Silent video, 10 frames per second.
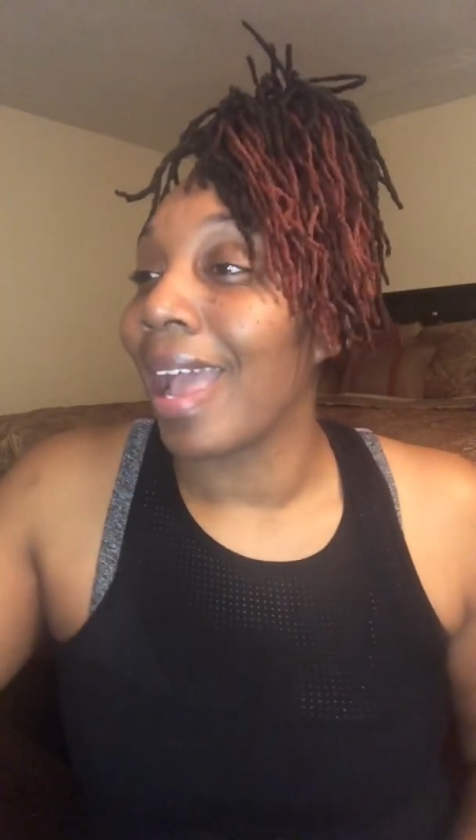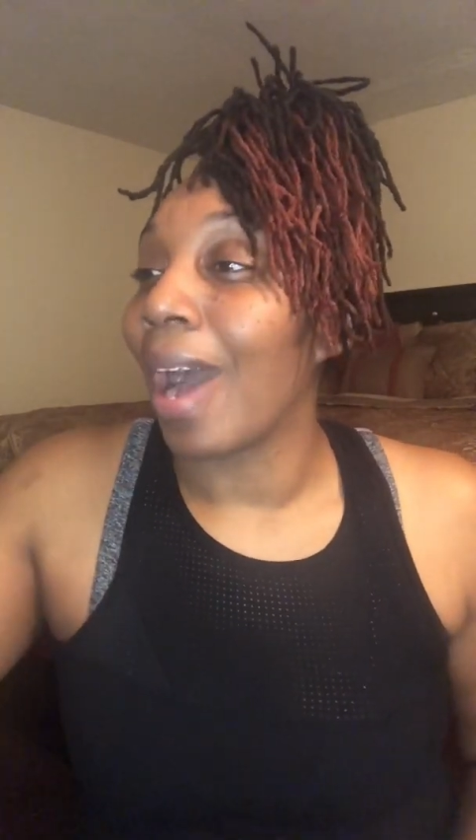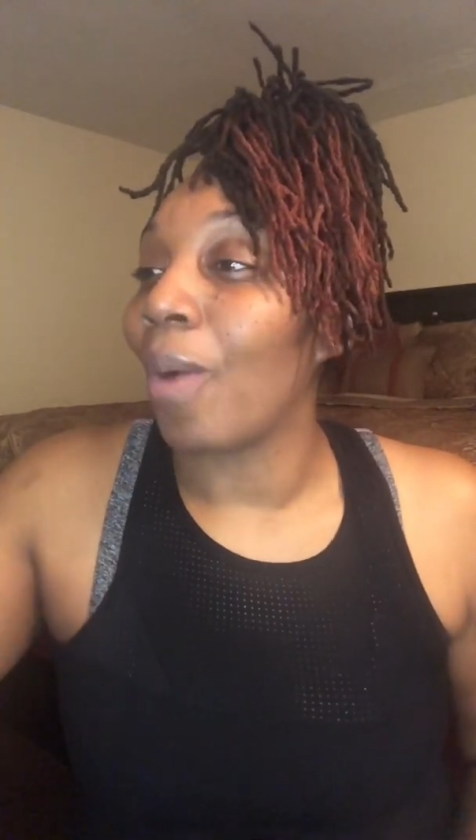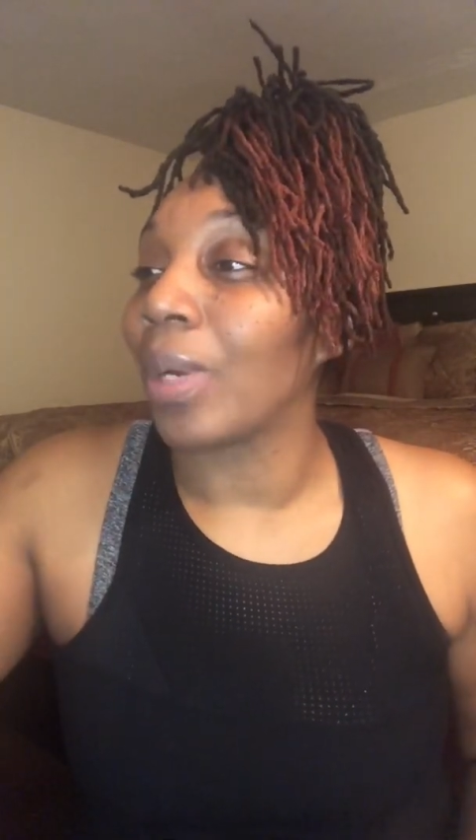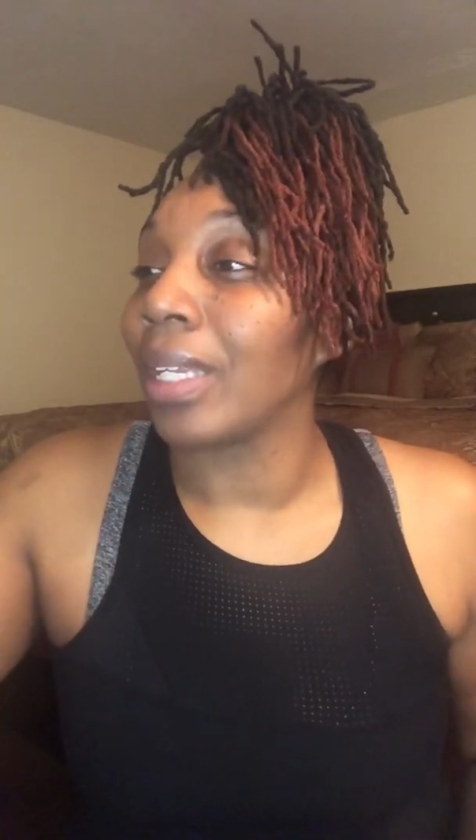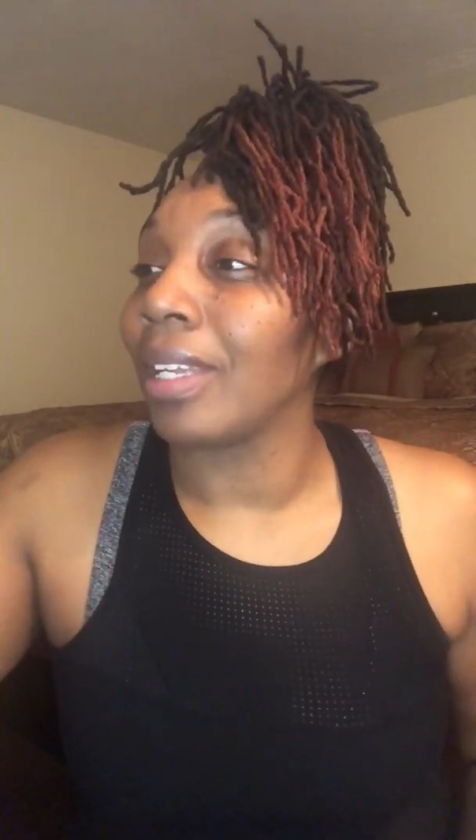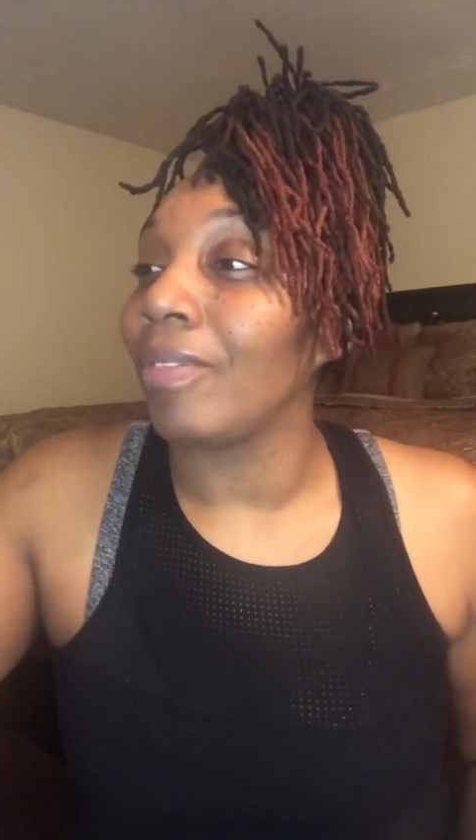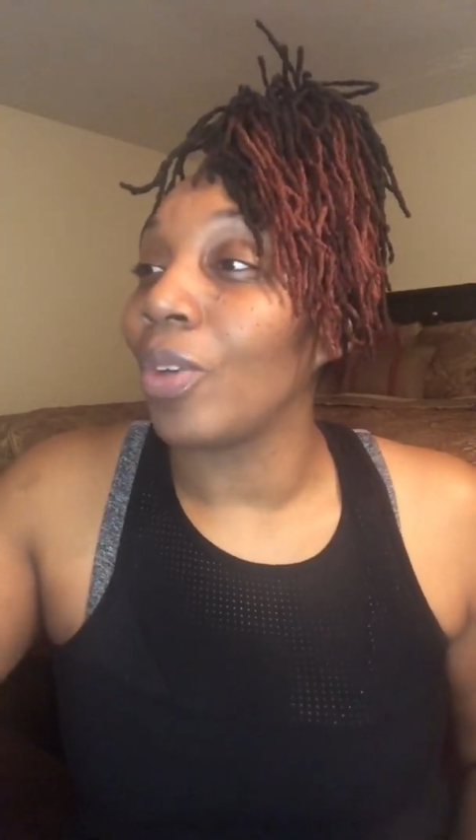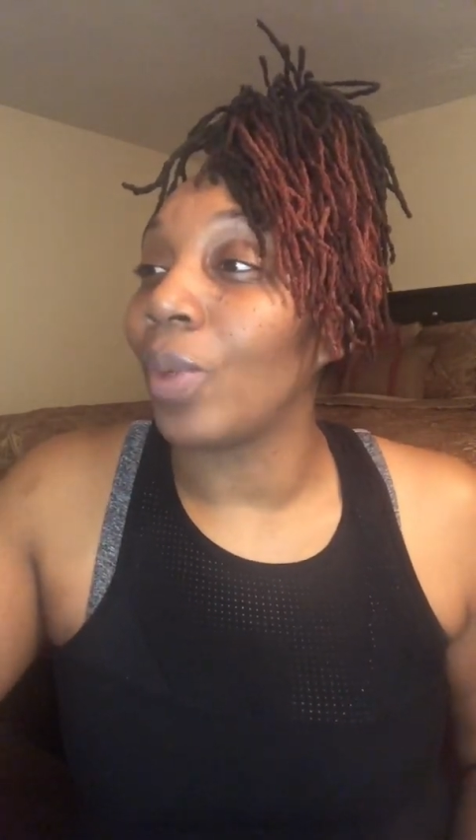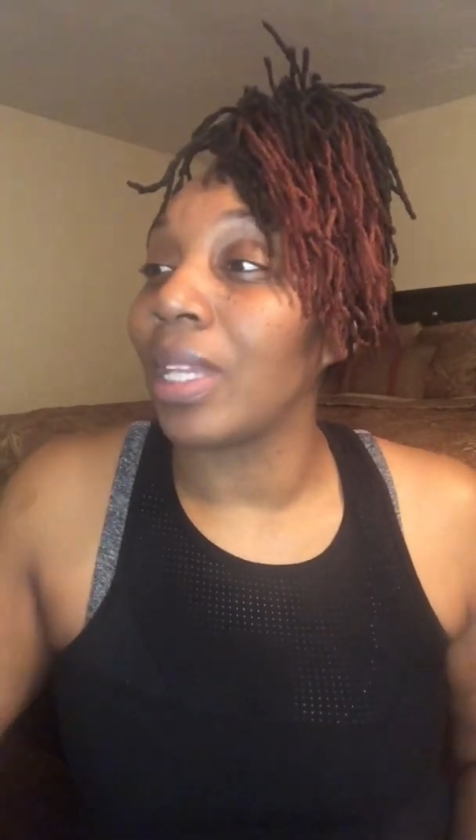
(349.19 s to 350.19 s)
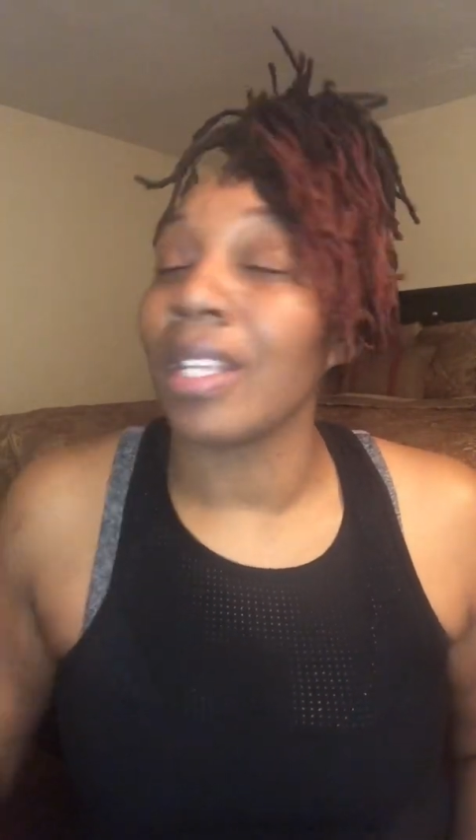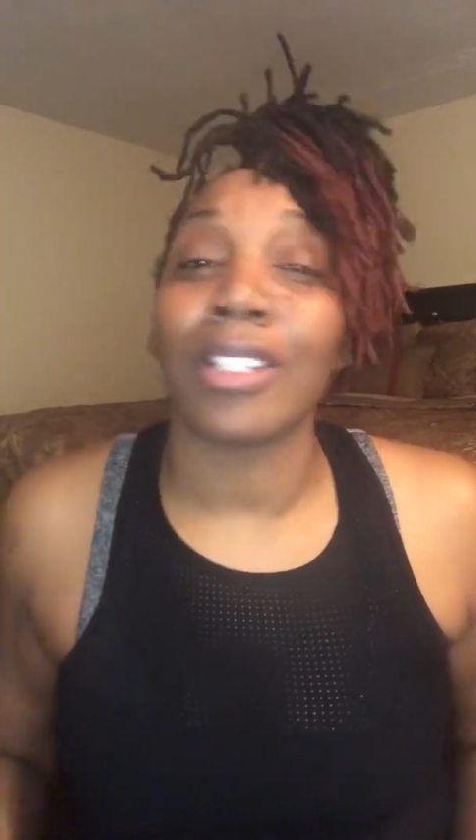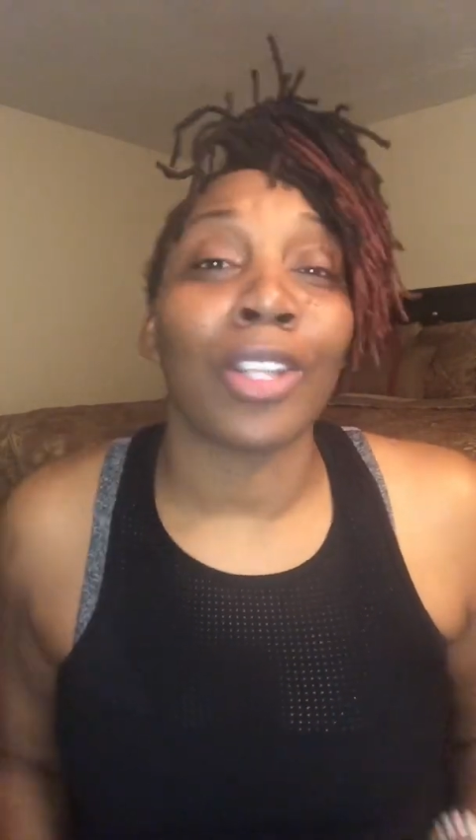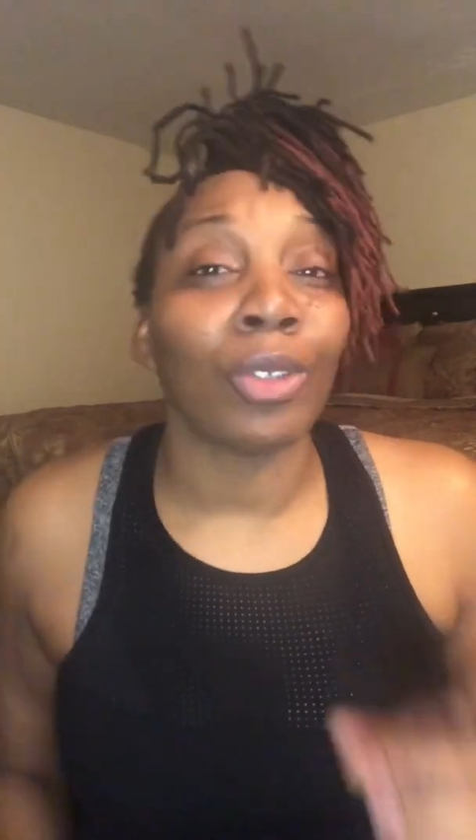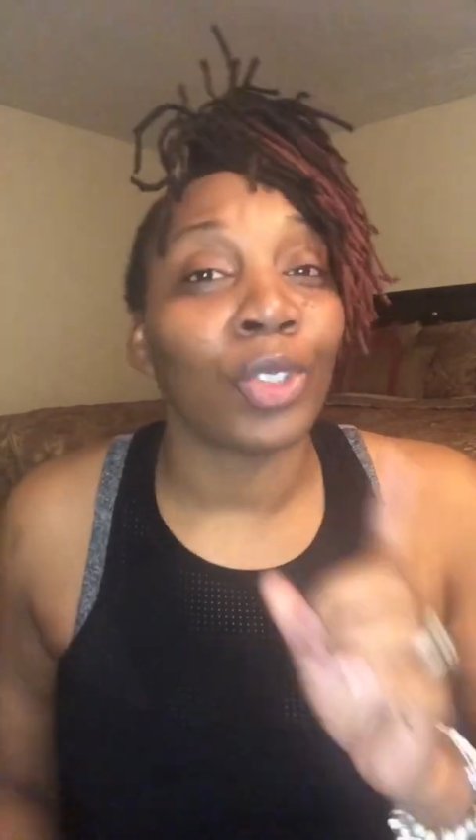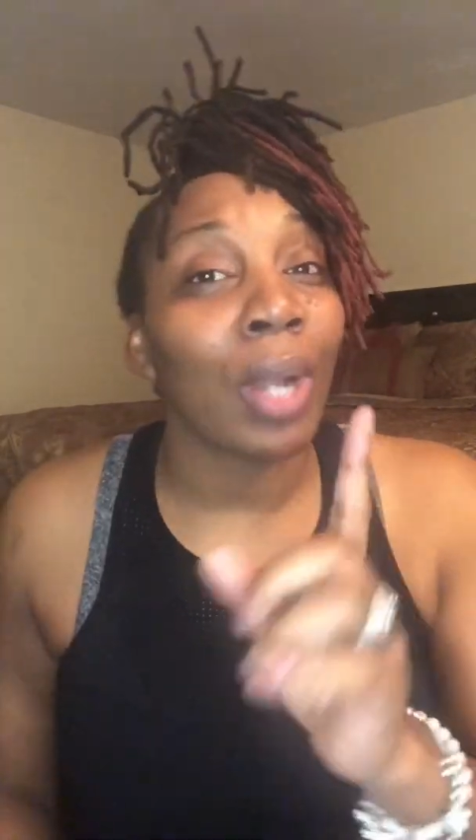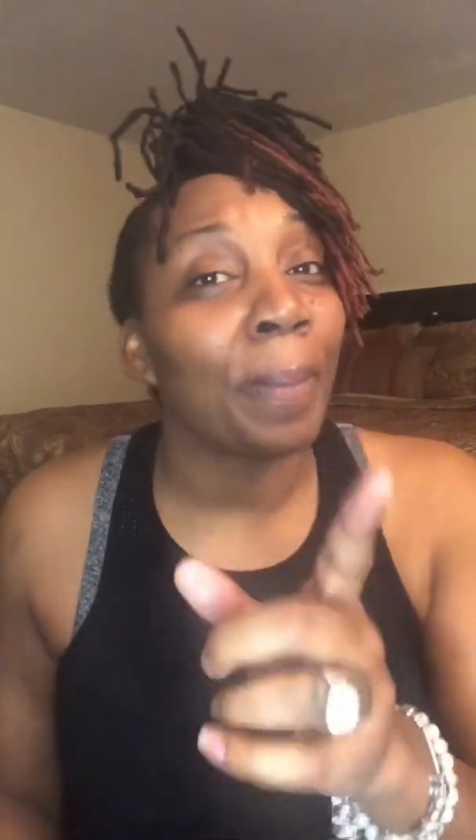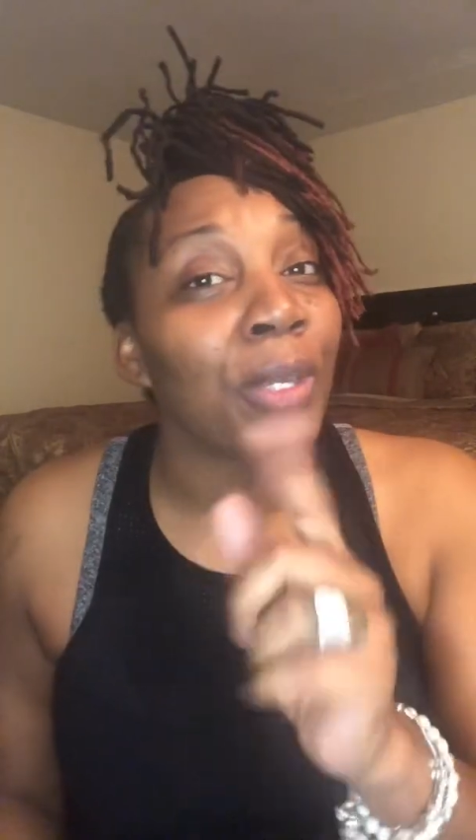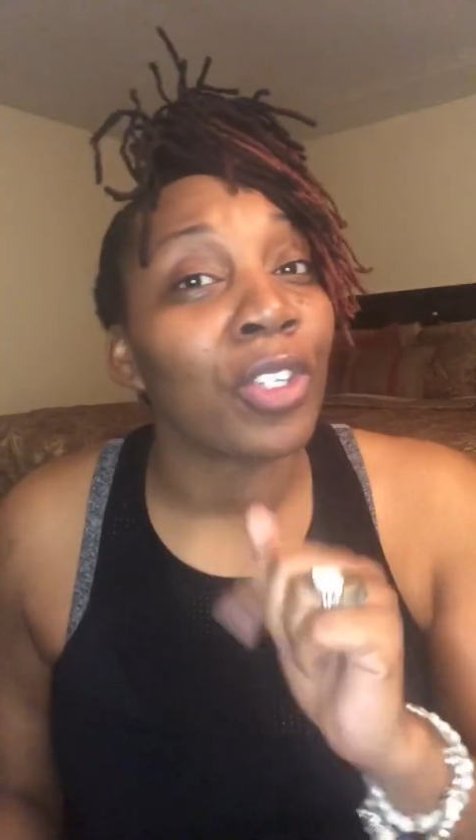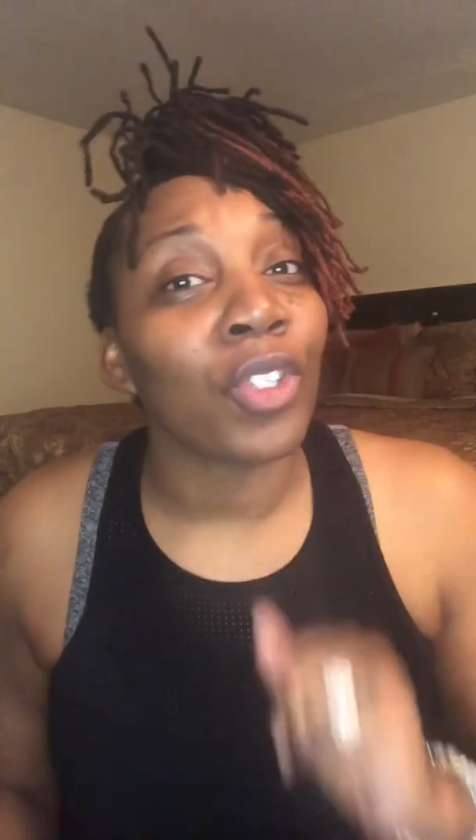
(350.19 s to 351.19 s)
I want to leave you with this. Don't drop
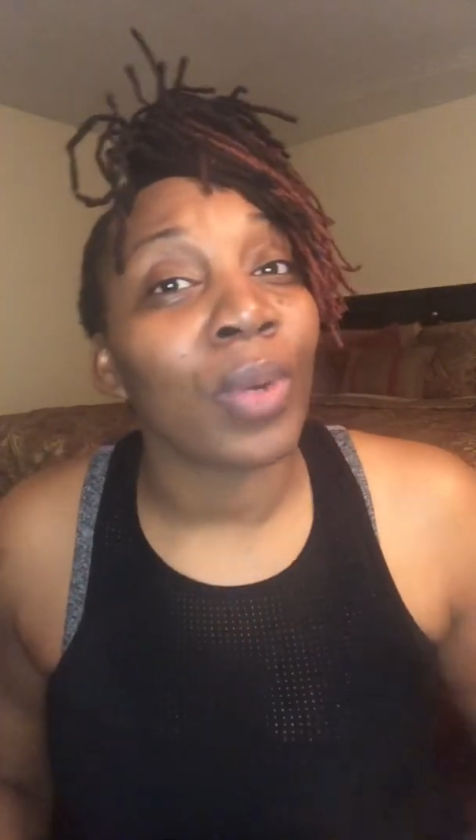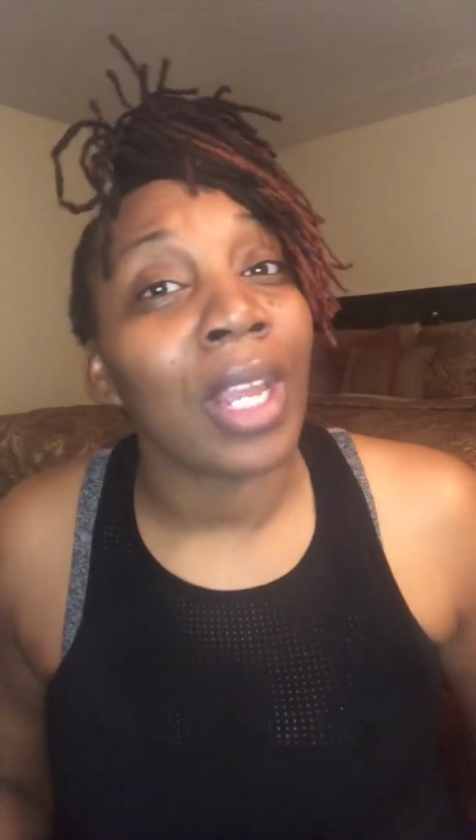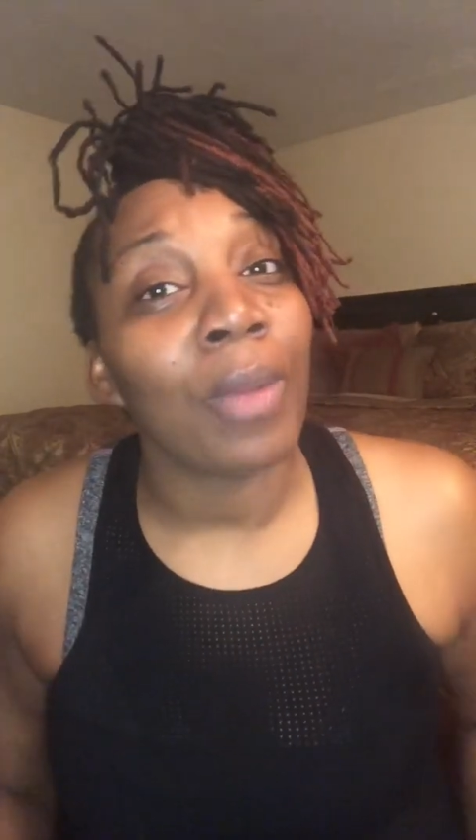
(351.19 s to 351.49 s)
your dream.